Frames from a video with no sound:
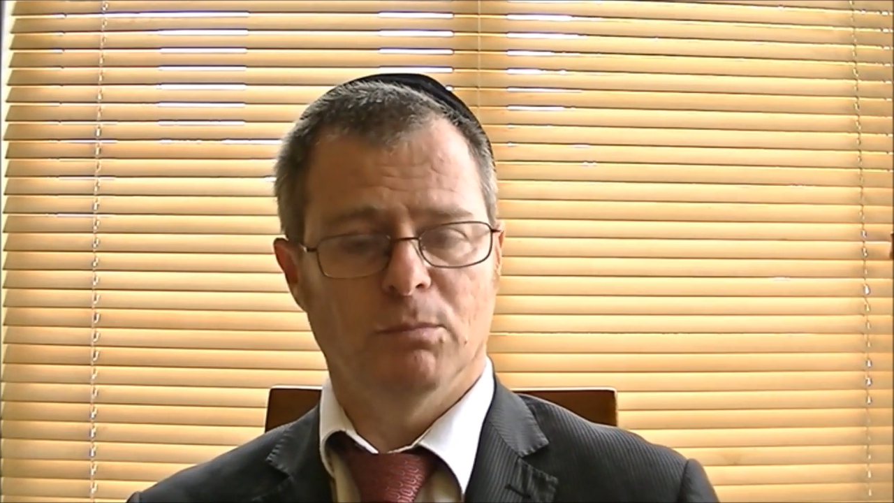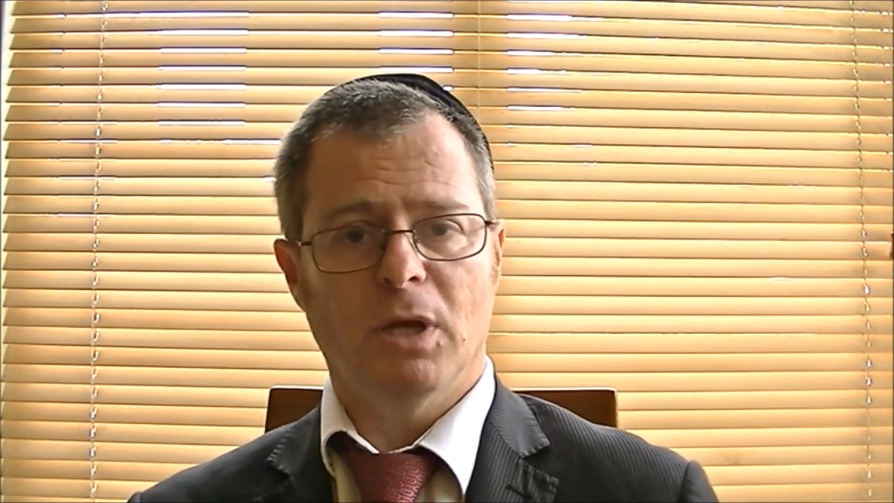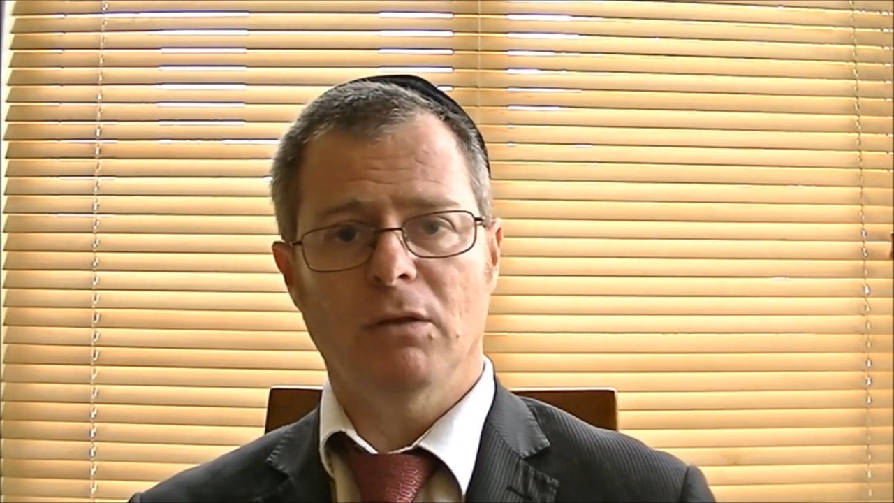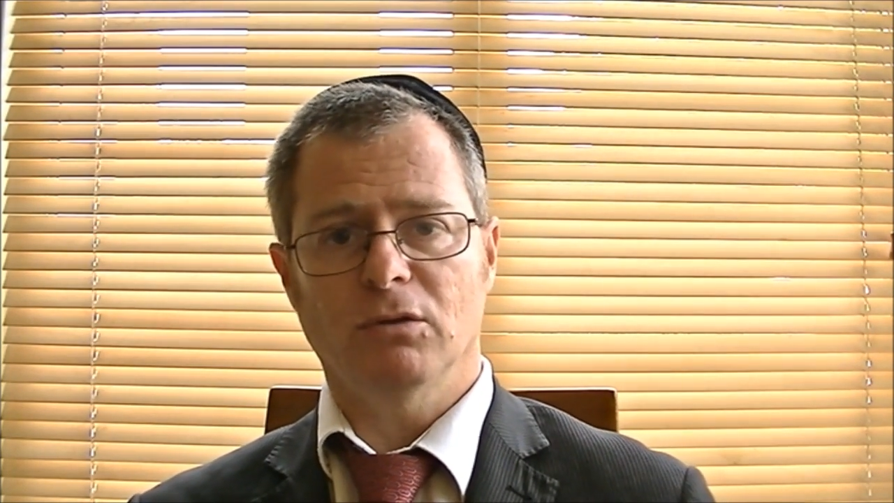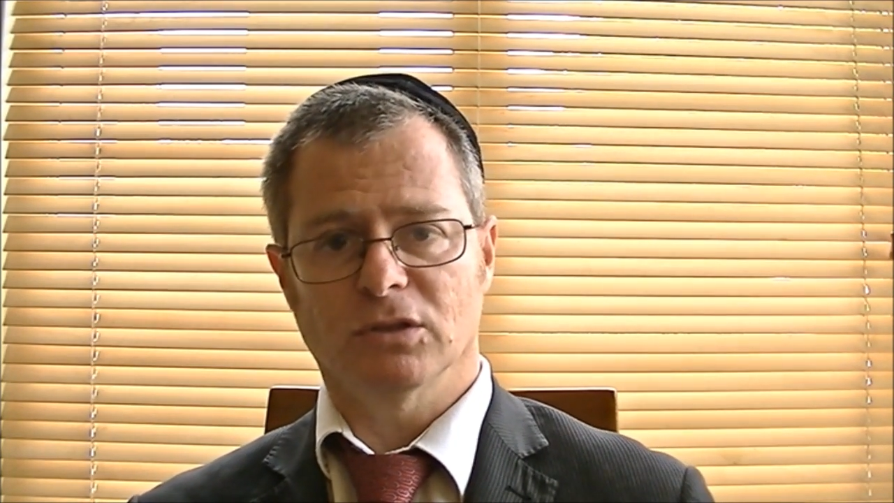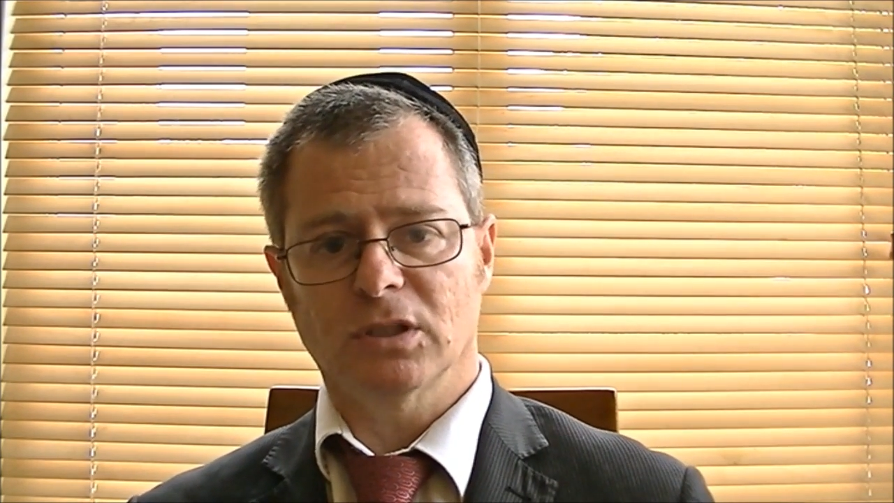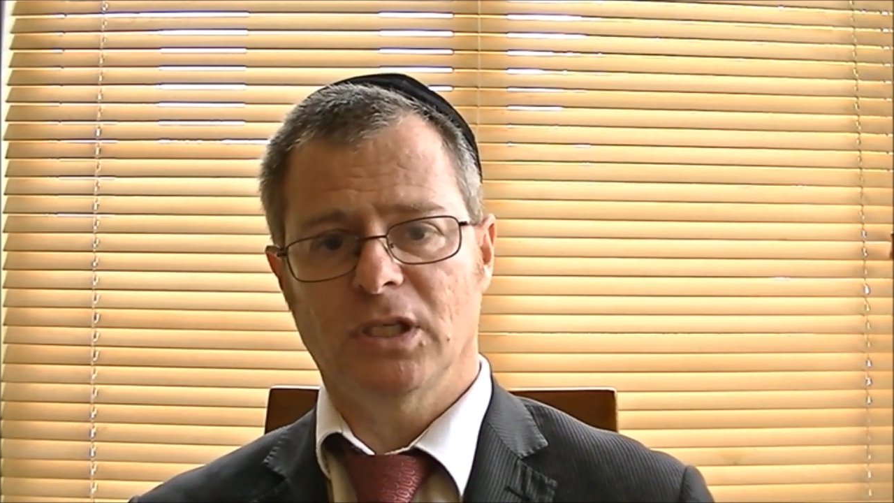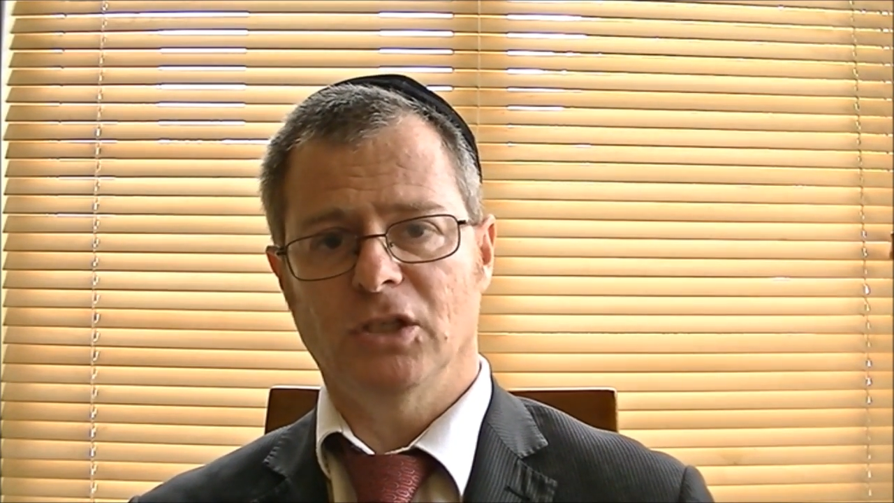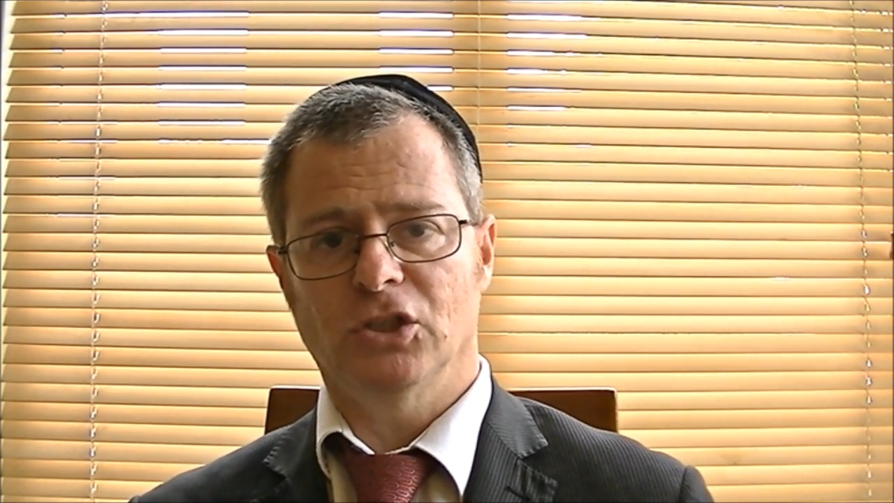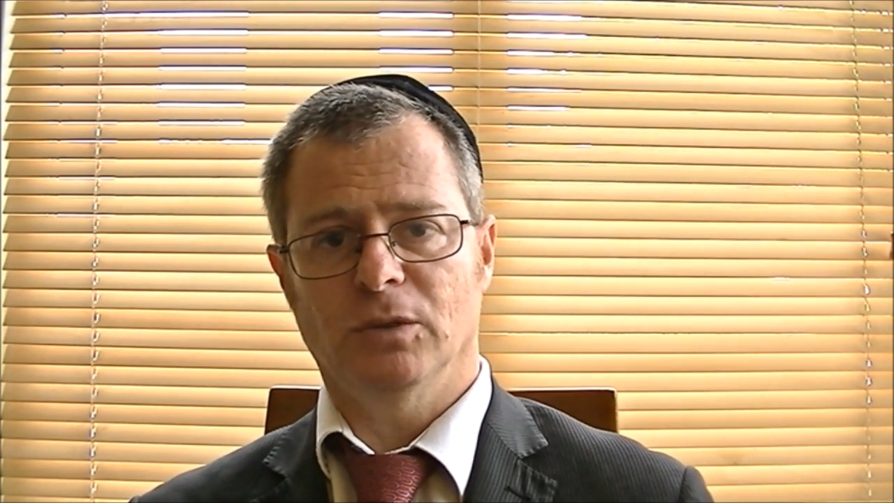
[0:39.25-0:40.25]
Malchus,
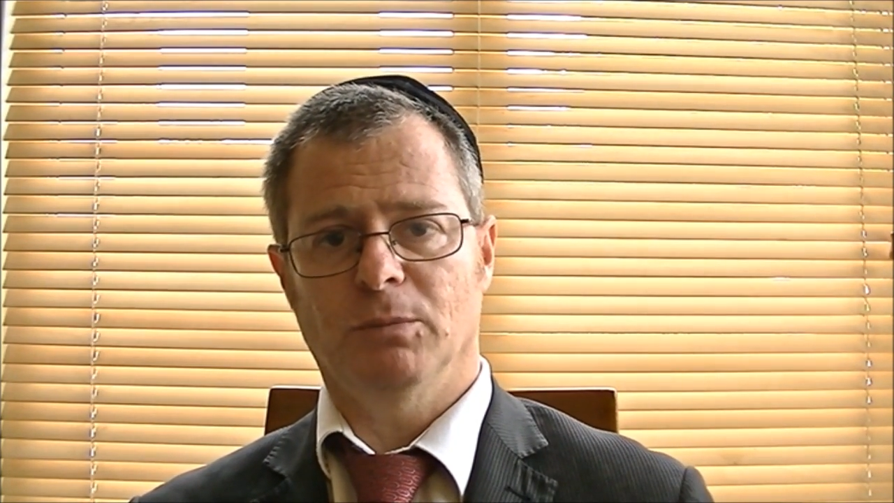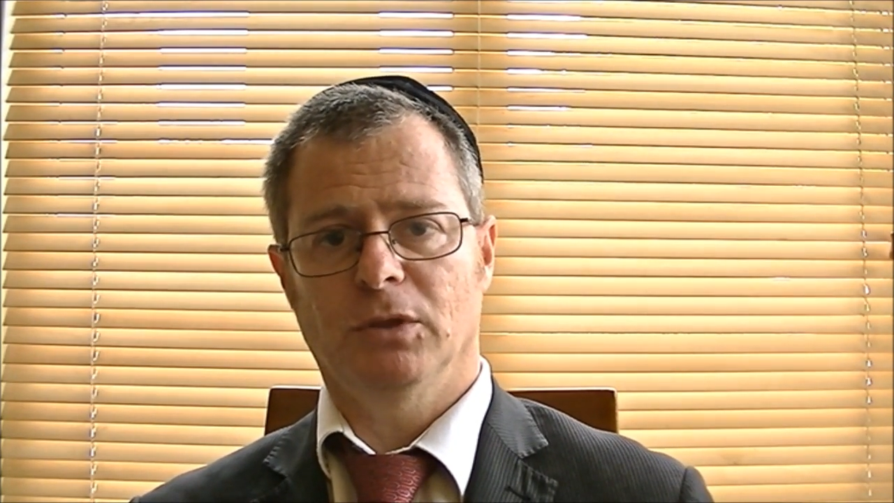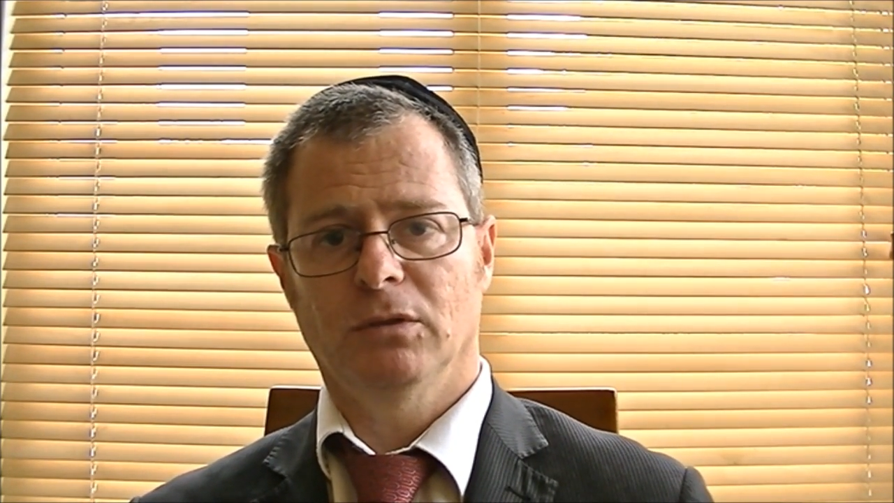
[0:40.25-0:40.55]
kingship.